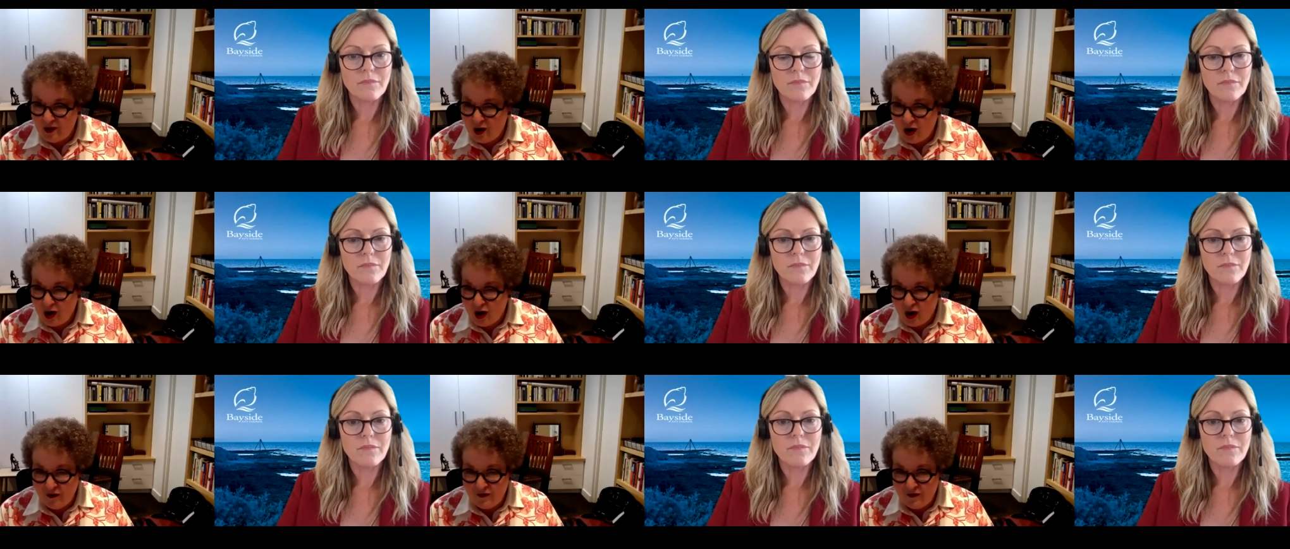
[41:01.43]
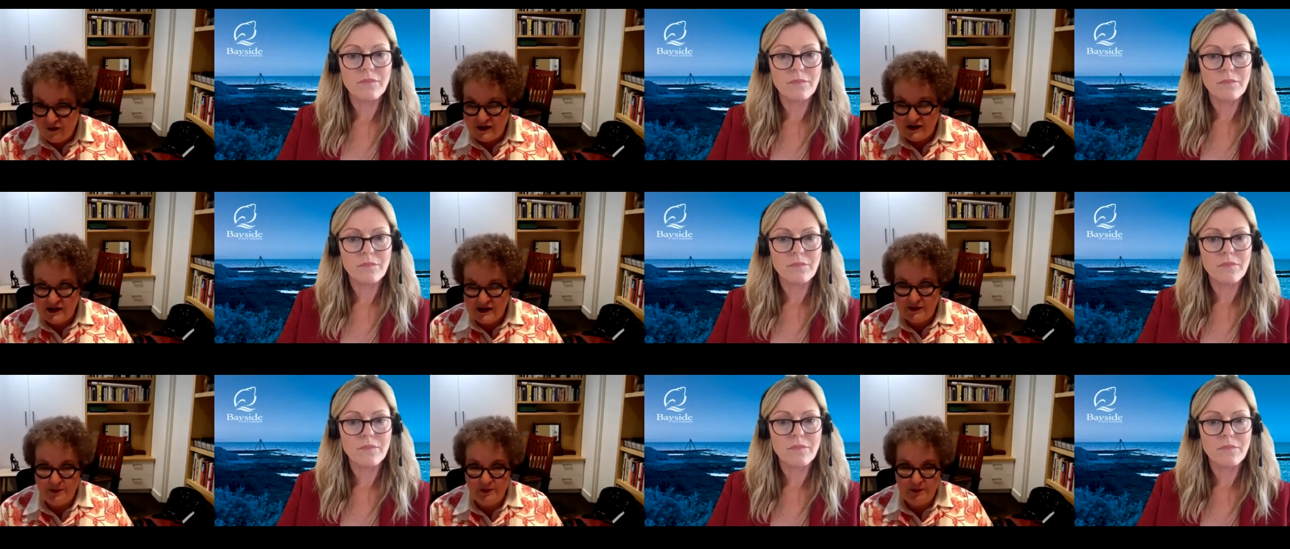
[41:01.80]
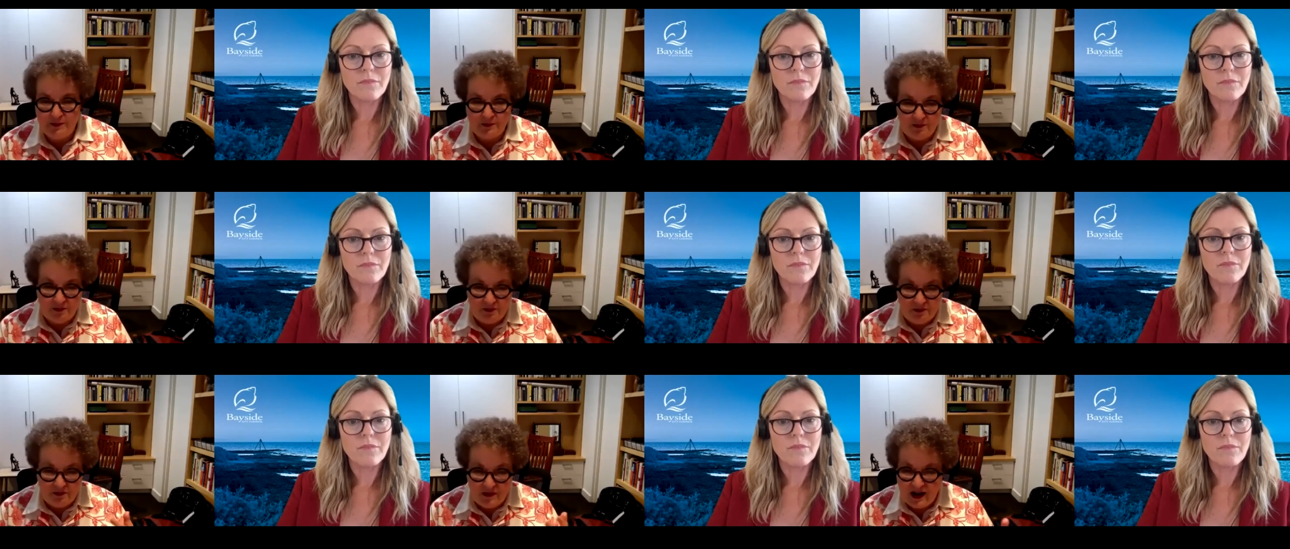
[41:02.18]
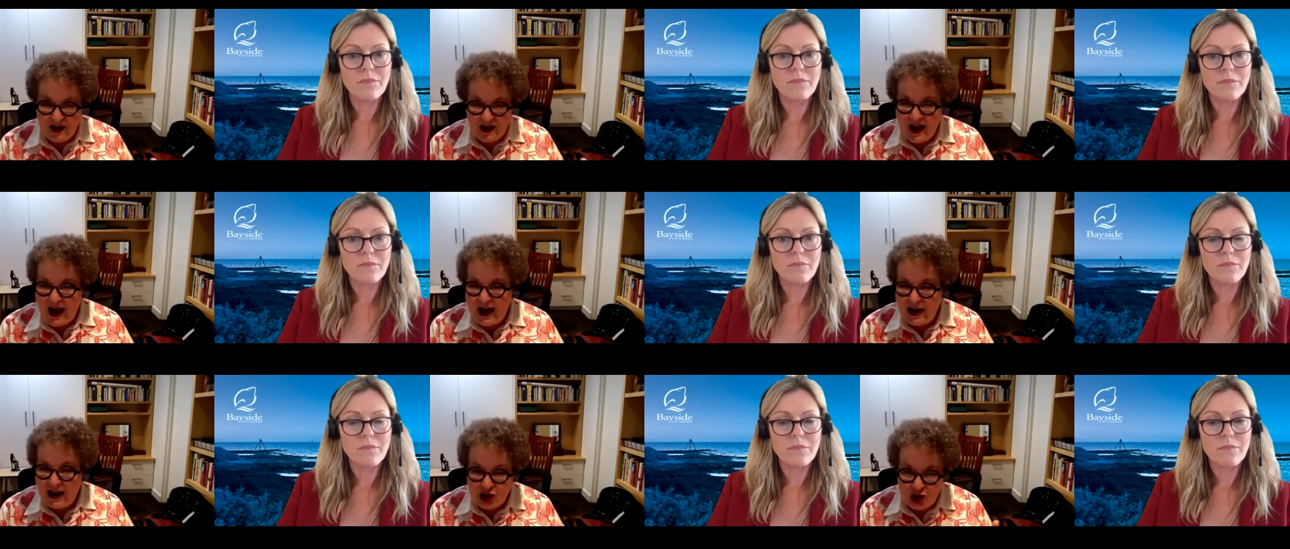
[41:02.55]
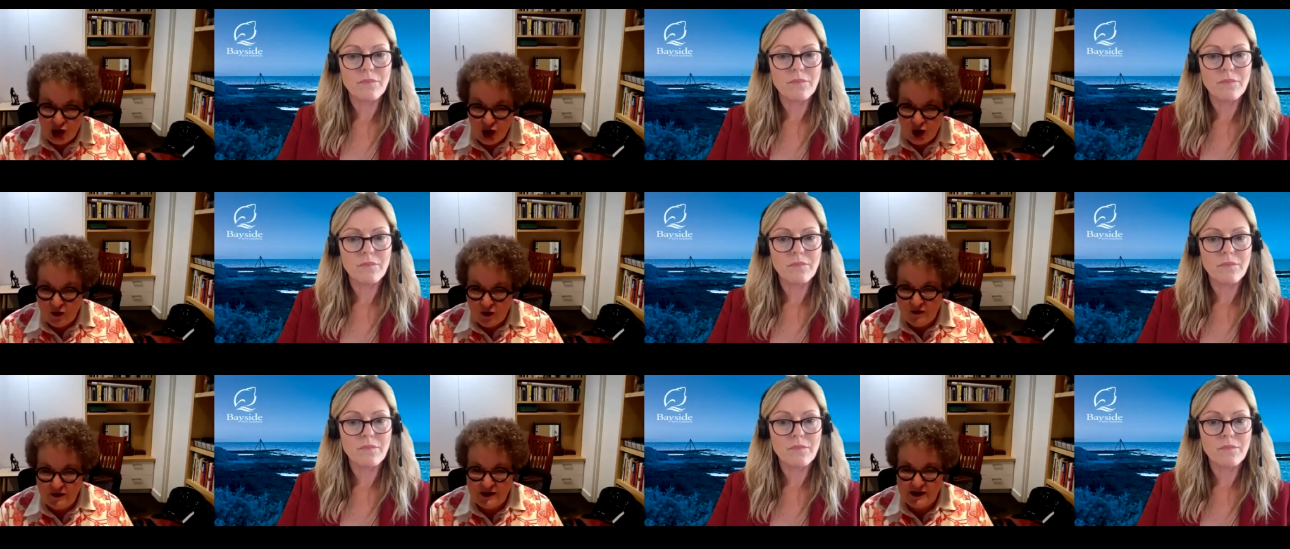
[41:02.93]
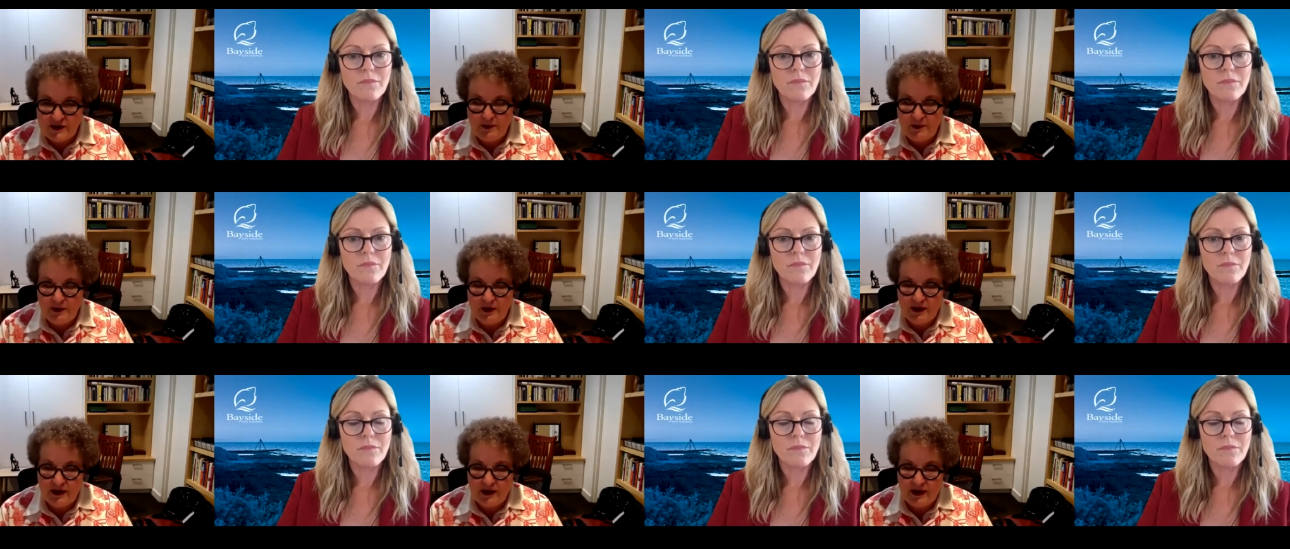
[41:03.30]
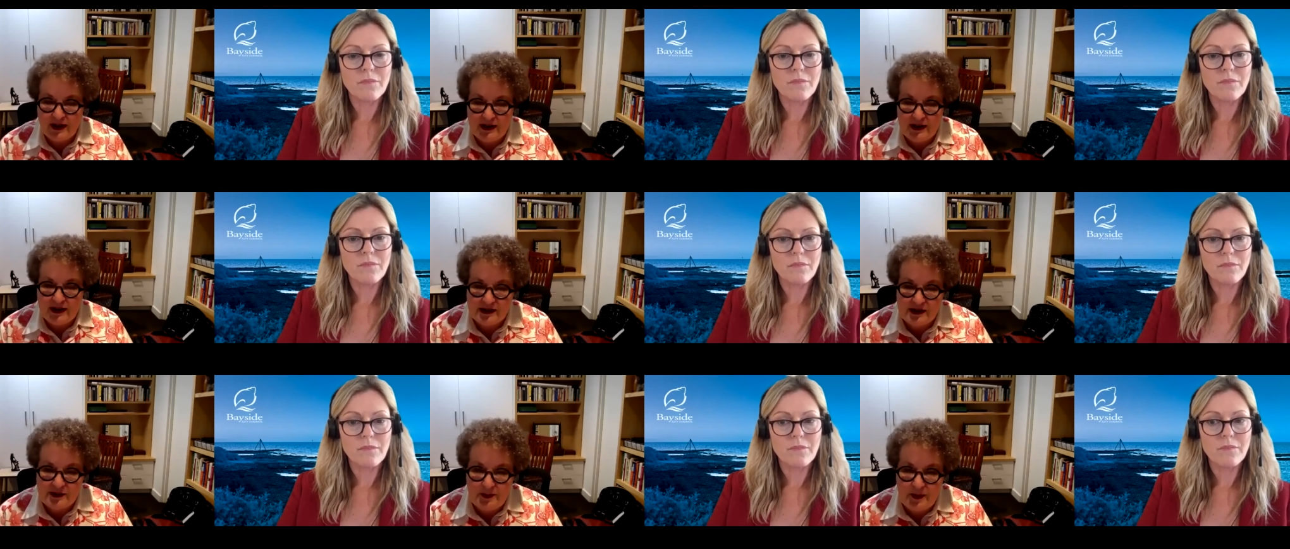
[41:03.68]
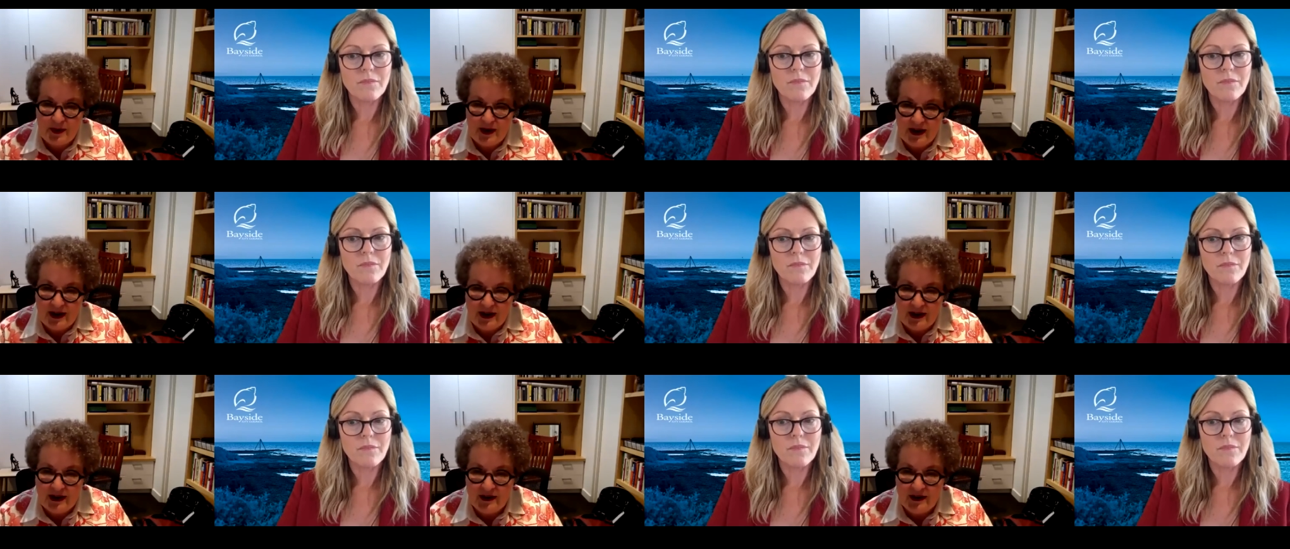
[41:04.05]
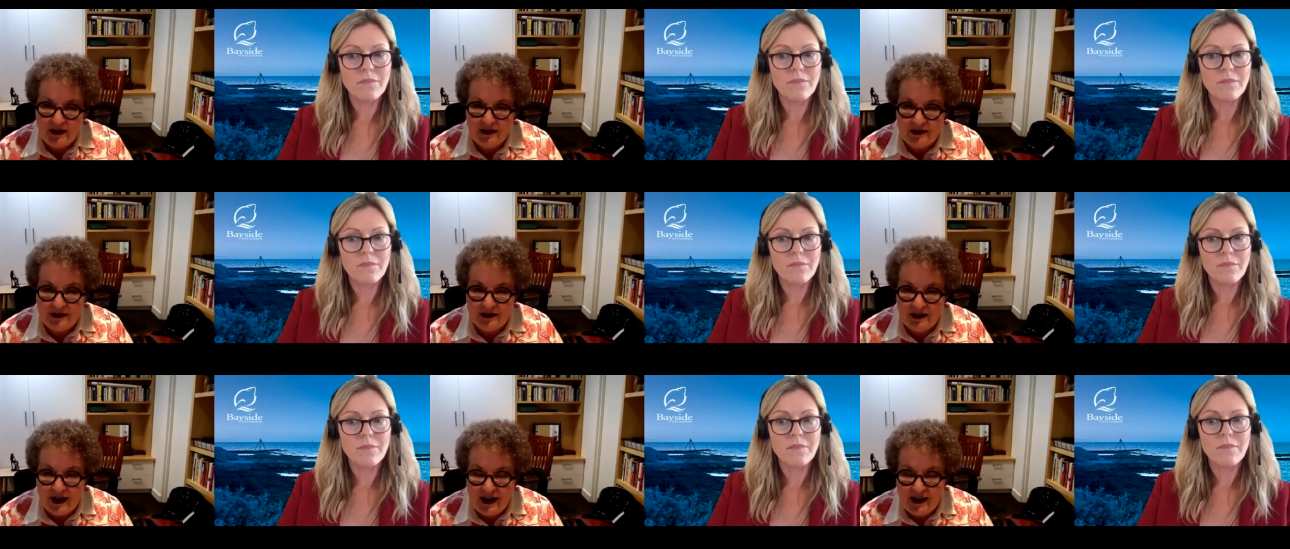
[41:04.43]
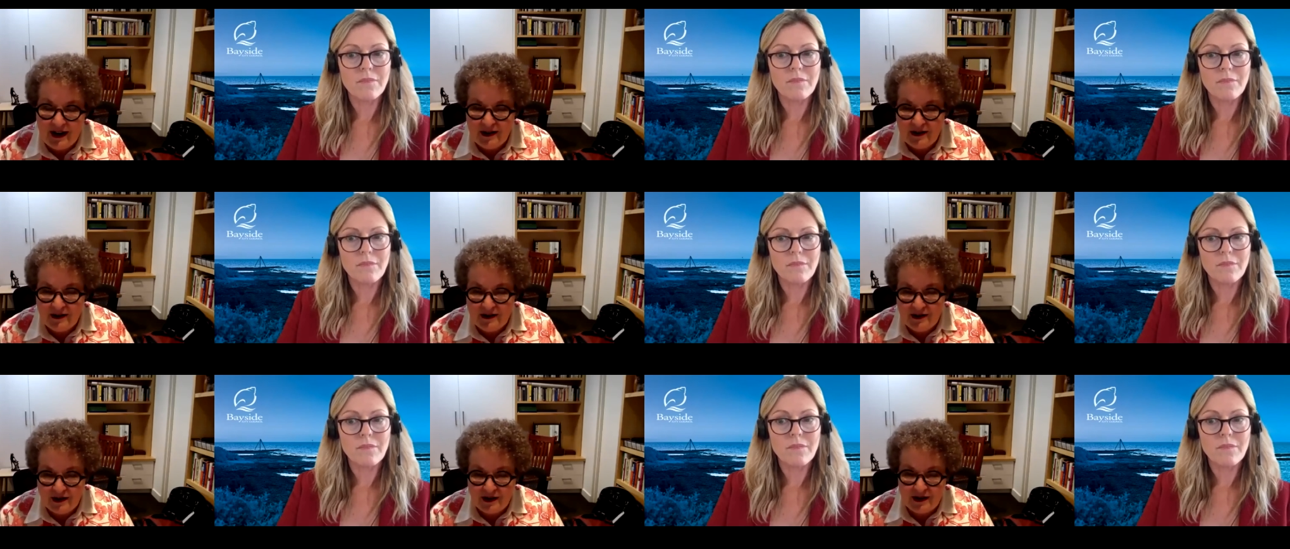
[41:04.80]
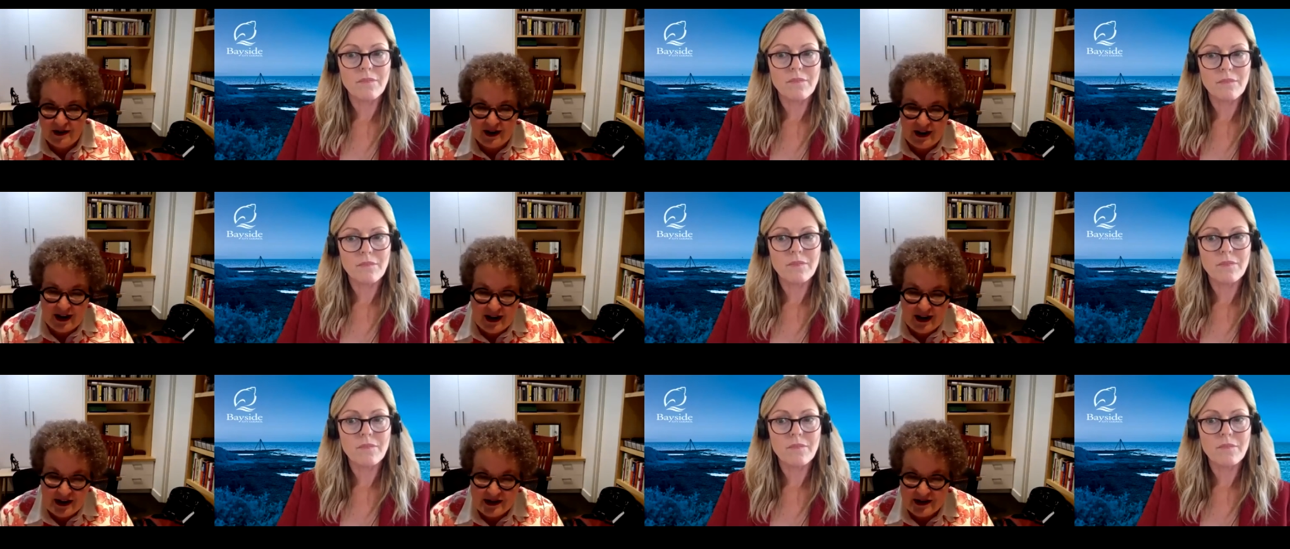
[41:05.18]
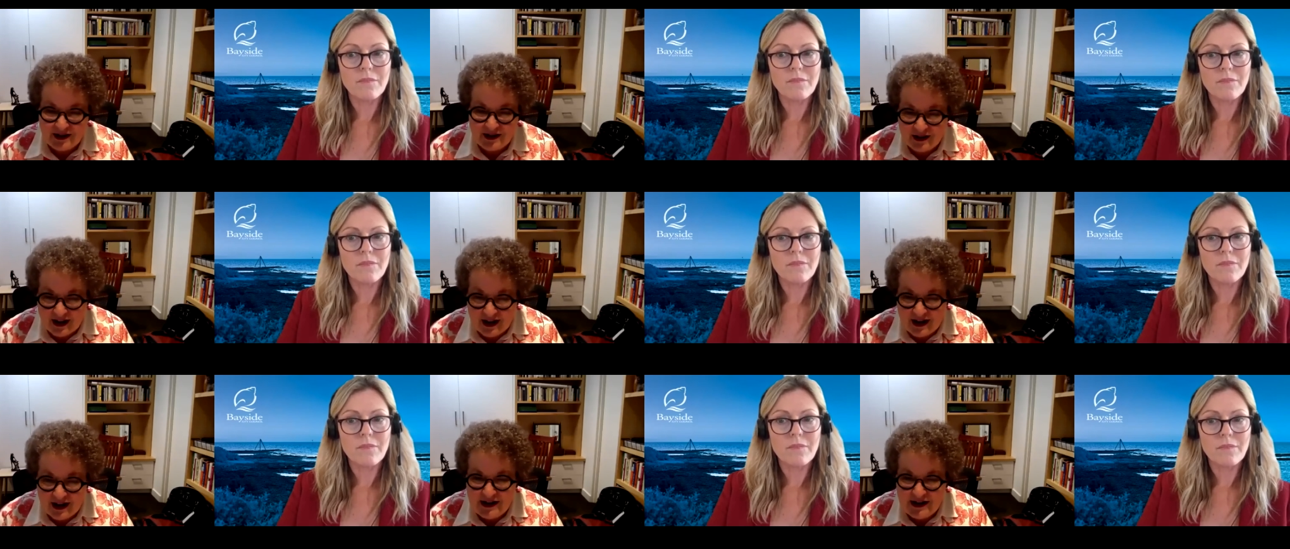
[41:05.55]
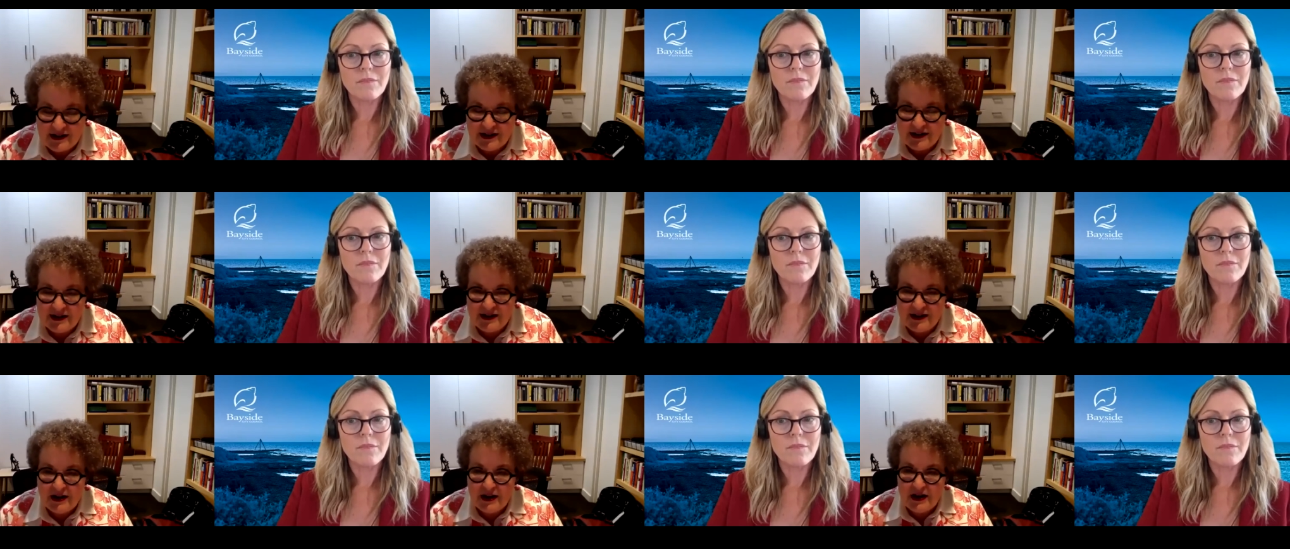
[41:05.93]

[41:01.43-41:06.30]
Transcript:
Speaker 1: office, large office buildings being needed and lit and heated.